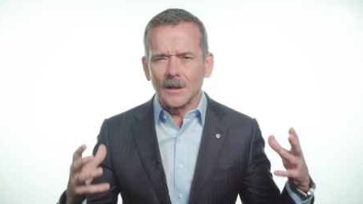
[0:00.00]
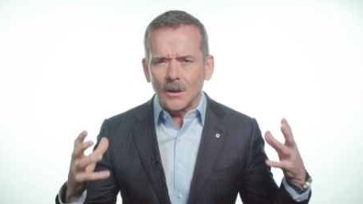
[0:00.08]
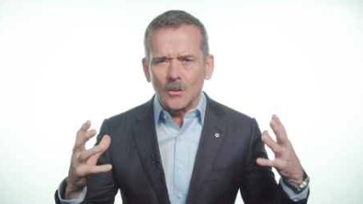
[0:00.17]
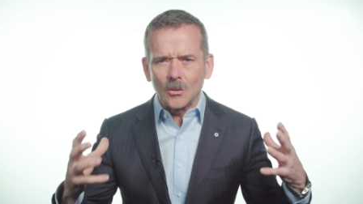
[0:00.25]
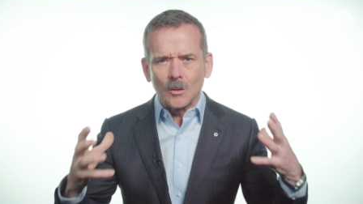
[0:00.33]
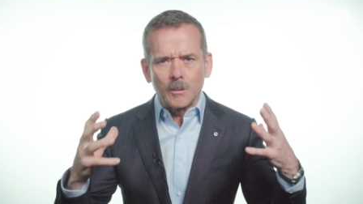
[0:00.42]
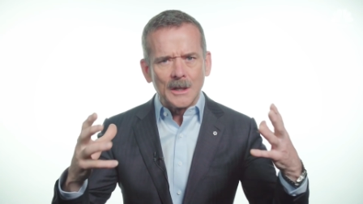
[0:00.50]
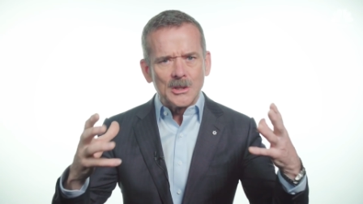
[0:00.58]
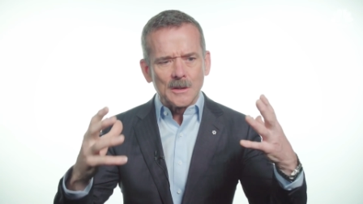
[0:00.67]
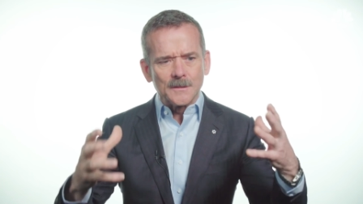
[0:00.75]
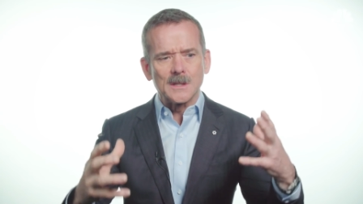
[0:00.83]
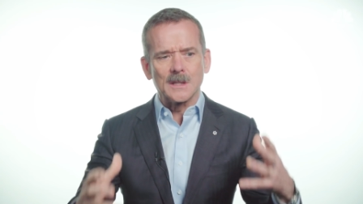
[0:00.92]
a whole bunch
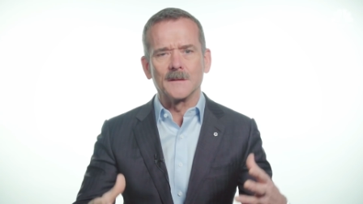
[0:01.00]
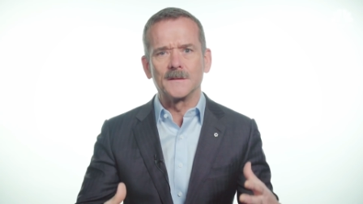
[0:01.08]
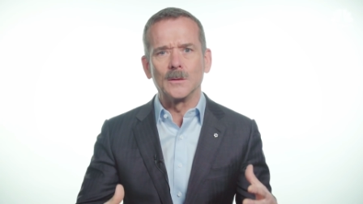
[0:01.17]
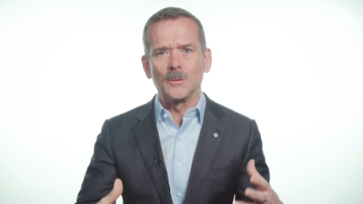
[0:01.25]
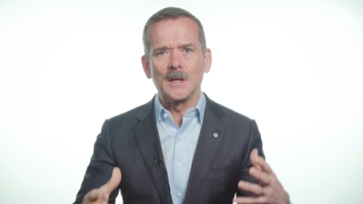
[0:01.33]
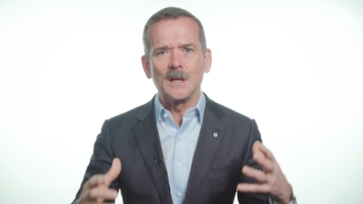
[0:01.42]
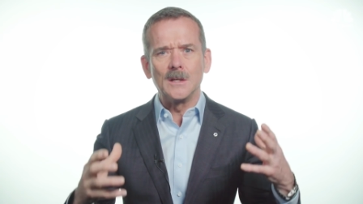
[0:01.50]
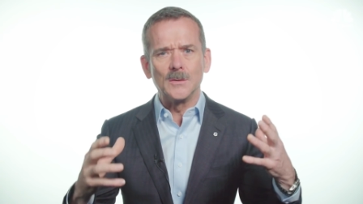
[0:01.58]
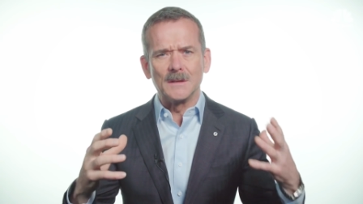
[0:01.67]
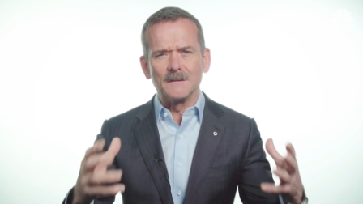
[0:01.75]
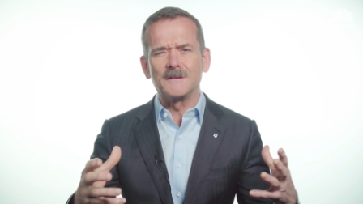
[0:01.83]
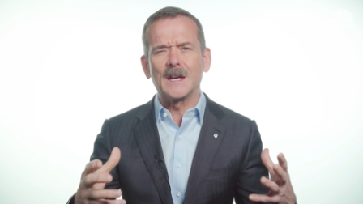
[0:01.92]
of stuff that we need to
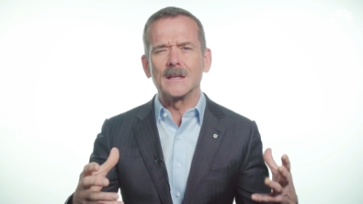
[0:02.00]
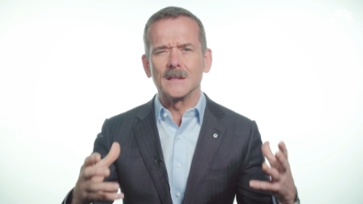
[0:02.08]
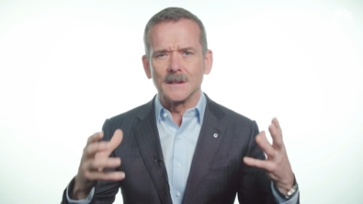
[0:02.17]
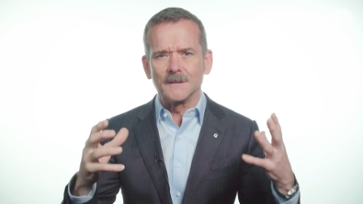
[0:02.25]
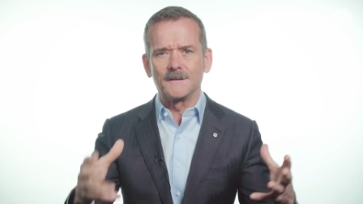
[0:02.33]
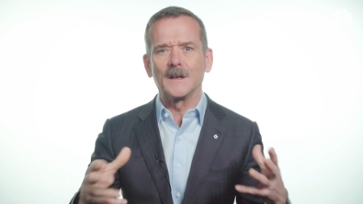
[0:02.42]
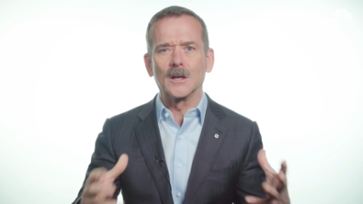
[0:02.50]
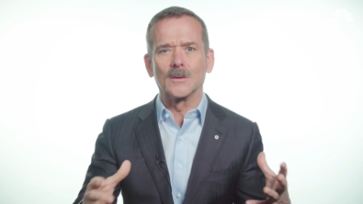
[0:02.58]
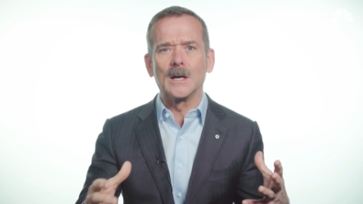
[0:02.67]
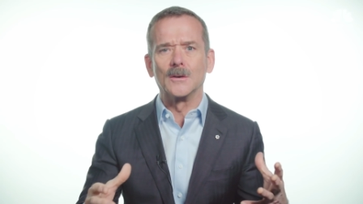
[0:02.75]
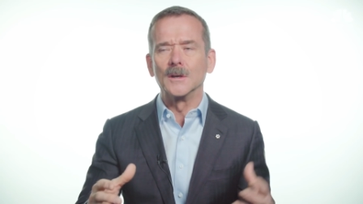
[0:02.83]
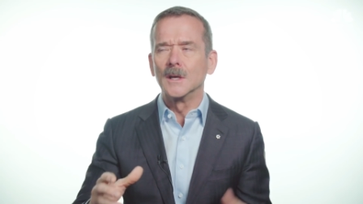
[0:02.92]
invent and figure
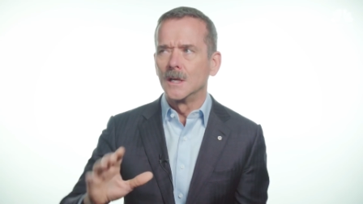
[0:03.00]
out